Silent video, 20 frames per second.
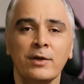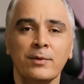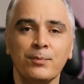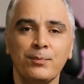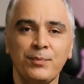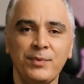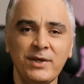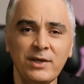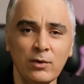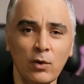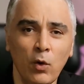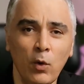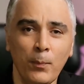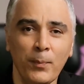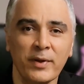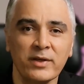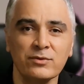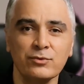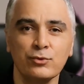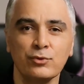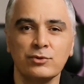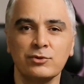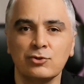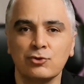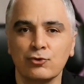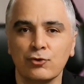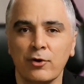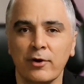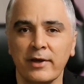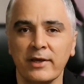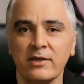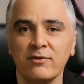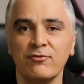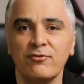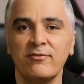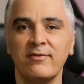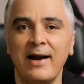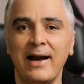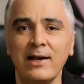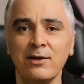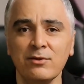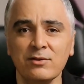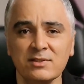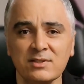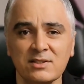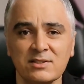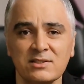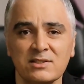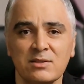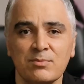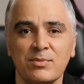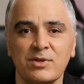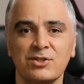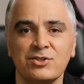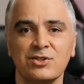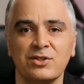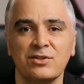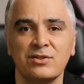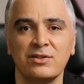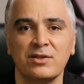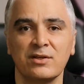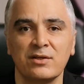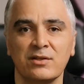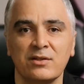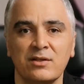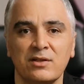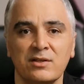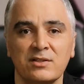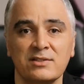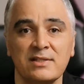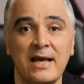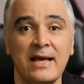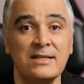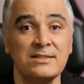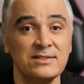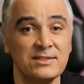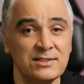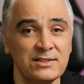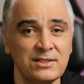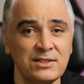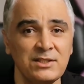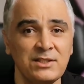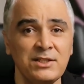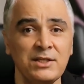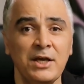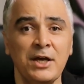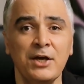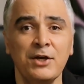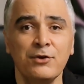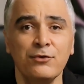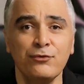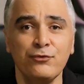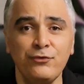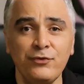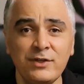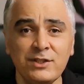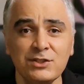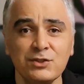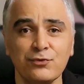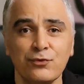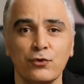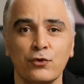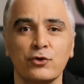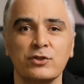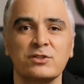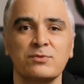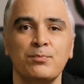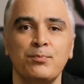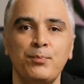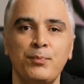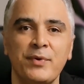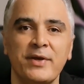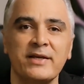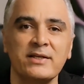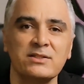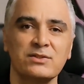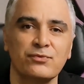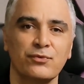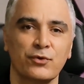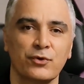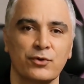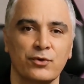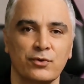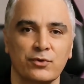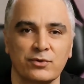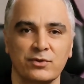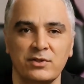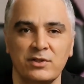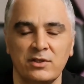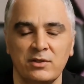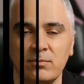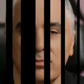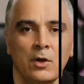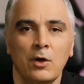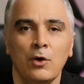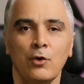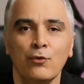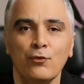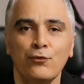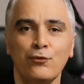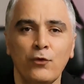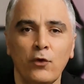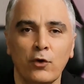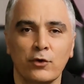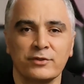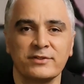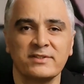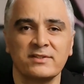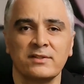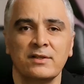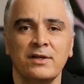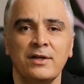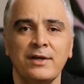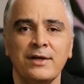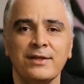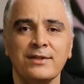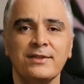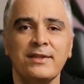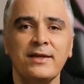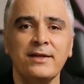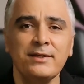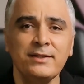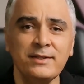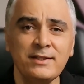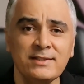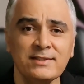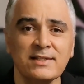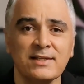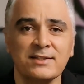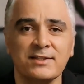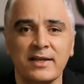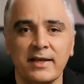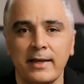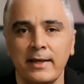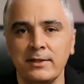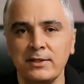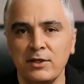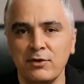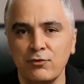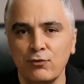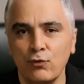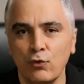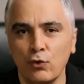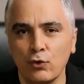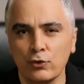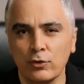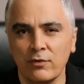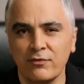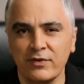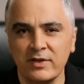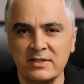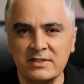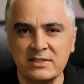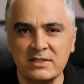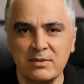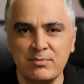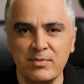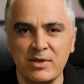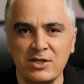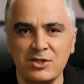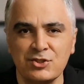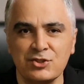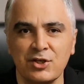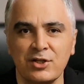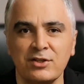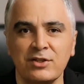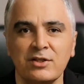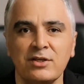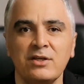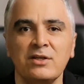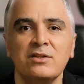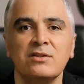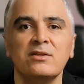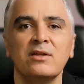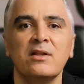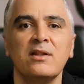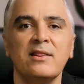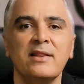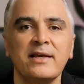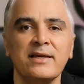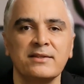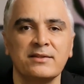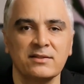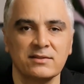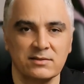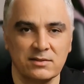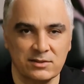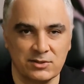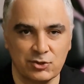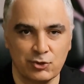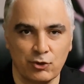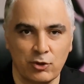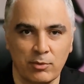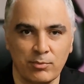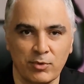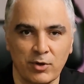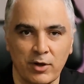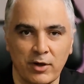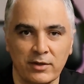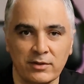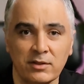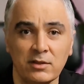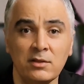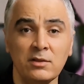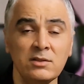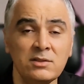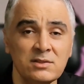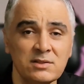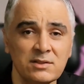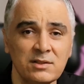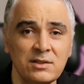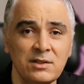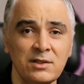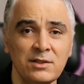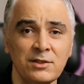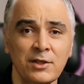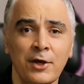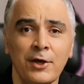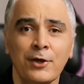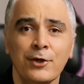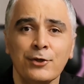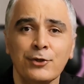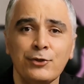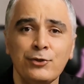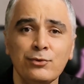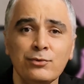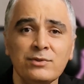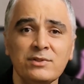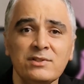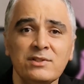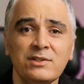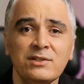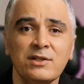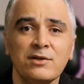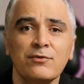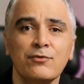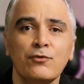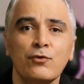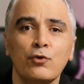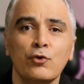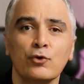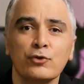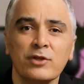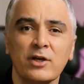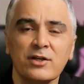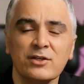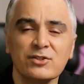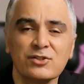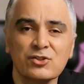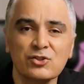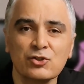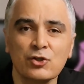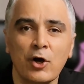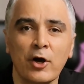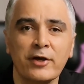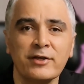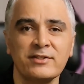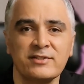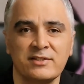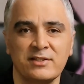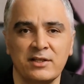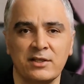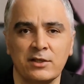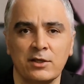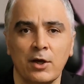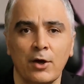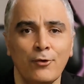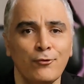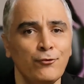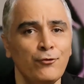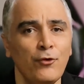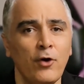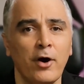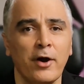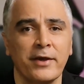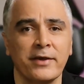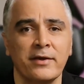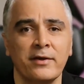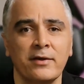be open to trying various estimation techniques and see which works best for your team. Fourth, there isn't any word of estimation in the latest Scrum Guide. Instead, you see the word sizing. Why?